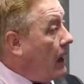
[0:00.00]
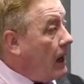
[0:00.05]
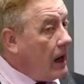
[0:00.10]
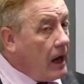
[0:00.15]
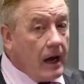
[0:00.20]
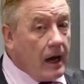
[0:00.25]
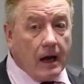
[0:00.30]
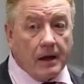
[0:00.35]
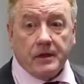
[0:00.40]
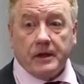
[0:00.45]

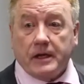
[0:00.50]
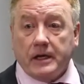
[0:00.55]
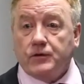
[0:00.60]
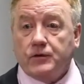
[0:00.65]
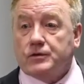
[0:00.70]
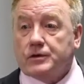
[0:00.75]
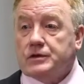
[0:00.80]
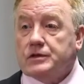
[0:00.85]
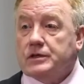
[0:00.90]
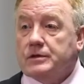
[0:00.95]
other
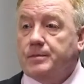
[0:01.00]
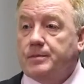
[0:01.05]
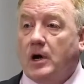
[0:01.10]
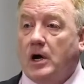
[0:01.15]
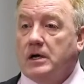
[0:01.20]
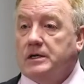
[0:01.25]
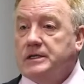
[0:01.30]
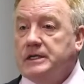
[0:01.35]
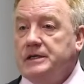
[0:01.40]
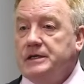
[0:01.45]
interested
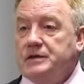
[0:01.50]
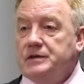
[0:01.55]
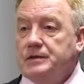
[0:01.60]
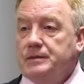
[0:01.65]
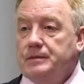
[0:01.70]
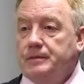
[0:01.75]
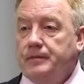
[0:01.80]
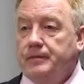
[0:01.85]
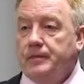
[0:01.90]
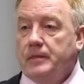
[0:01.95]
parties,
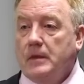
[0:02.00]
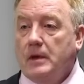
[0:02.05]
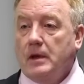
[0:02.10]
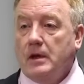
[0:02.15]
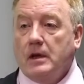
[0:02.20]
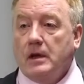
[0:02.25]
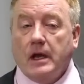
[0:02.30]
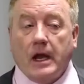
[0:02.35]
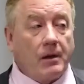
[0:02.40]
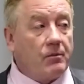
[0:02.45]

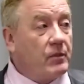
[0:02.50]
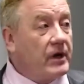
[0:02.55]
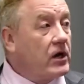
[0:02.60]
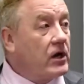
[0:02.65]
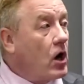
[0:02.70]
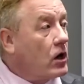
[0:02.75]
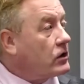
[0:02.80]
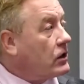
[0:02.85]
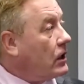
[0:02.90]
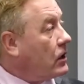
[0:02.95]
and we
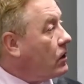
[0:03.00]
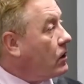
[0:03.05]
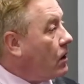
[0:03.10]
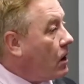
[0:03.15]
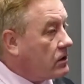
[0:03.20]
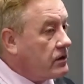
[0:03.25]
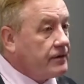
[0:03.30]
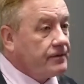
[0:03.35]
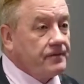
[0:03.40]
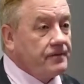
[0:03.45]
got a
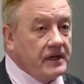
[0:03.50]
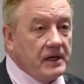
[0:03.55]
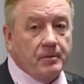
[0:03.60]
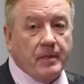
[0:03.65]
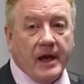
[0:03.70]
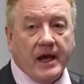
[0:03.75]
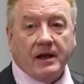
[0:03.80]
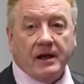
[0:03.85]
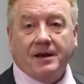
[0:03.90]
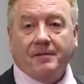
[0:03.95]
lot of
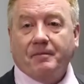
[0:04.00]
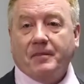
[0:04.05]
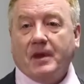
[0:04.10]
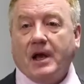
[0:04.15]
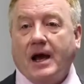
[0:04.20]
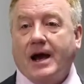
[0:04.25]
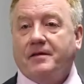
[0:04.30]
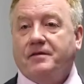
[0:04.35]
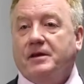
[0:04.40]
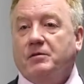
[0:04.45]
feedback.
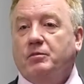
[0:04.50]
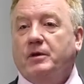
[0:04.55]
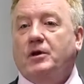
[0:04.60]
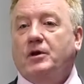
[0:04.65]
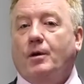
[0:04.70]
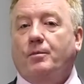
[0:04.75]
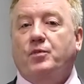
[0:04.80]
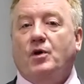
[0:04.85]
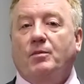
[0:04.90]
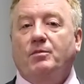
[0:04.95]
I think we
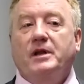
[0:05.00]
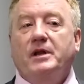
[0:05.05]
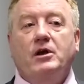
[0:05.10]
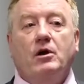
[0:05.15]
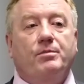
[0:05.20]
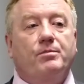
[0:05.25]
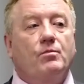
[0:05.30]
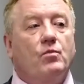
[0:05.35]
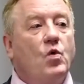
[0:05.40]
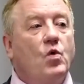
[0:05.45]
probably
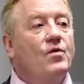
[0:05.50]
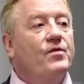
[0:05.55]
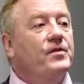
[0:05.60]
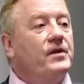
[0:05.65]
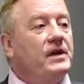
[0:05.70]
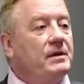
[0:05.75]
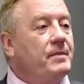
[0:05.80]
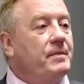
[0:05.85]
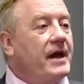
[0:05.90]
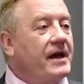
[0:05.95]
got more
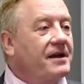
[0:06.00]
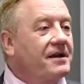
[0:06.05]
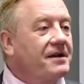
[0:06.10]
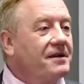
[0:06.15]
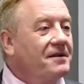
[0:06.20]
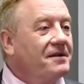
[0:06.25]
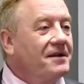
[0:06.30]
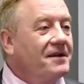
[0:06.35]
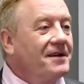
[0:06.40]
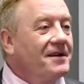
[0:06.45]
feedback
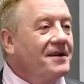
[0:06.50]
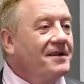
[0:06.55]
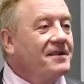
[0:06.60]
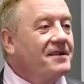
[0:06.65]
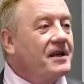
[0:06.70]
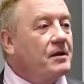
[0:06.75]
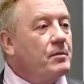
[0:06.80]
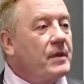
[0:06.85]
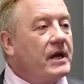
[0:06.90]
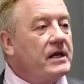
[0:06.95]

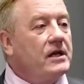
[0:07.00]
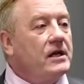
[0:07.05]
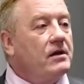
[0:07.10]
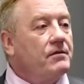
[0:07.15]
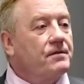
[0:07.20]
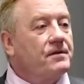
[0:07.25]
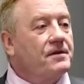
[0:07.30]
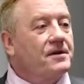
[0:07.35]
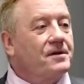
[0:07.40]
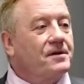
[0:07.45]
than many of
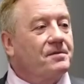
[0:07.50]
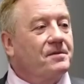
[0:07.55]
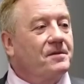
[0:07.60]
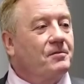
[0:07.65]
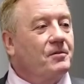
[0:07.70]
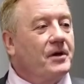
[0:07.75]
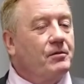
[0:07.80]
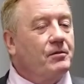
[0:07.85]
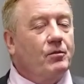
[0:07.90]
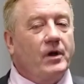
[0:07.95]
the
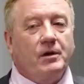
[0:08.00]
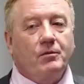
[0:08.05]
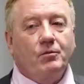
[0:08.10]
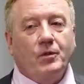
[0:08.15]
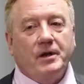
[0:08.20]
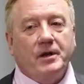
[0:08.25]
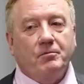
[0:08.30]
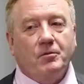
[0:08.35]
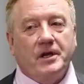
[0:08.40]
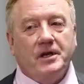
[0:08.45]

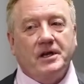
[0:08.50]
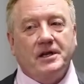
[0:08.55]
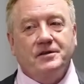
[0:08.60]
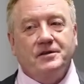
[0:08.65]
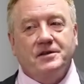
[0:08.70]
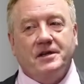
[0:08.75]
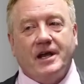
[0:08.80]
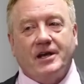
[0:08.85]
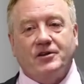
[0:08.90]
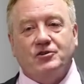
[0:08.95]
when
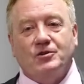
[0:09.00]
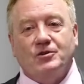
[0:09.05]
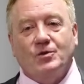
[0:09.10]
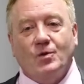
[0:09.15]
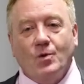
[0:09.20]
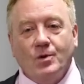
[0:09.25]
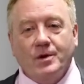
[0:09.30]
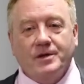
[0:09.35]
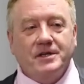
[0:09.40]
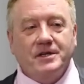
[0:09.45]
international
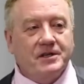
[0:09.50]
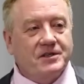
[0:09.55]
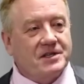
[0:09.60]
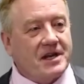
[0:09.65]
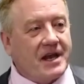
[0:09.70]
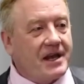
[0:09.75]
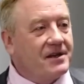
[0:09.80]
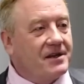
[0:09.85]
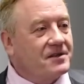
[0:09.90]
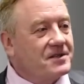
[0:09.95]
auditing
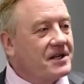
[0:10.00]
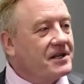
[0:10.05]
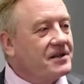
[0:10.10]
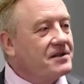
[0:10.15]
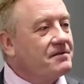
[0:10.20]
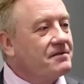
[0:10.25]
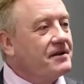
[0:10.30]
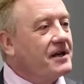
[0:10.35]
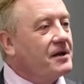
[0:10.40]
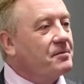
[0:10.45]
standards get
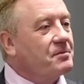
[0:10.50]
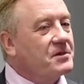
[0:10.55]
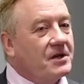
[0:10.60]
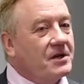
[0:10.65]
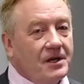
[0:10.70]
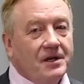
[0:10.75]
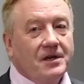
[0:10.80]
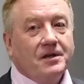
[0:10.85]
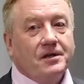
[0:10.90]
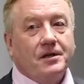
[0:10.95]
developed.
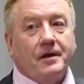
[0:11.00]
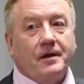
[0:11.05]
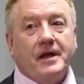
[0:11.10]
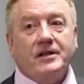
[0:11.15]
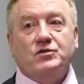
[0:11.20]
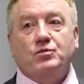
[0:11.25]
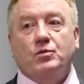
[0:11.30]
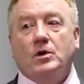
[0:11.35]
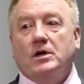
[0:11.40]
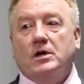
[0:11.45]
You know, that's
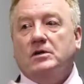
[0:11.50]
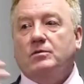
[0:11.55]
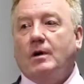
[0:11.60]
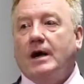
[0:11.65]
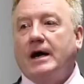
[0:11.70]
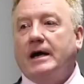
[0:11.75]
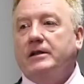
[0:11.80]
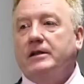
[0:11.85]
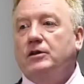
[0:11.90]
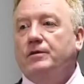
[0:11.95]

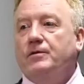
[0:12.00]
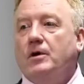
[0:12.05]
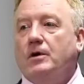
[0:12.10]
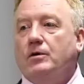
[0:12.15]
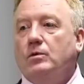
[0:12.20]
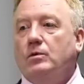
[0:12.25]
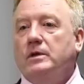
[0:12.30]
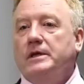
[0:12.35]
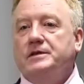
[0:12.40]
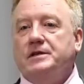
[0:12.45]
worldwide, and you've got
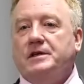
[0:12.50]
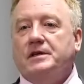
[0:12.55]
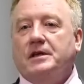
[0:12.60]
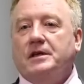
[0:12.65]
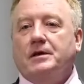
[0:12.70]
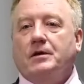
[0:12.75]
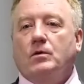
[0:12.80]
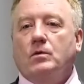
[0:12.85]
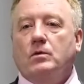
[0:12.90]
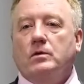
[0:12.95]

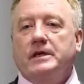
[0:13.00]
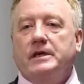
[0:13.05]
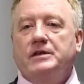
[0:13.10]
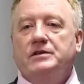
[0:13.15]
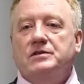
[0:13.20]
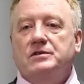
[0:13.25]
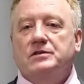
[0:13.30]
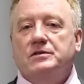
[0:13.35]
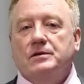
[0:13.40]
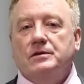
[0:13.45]
all
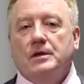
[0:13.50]
these.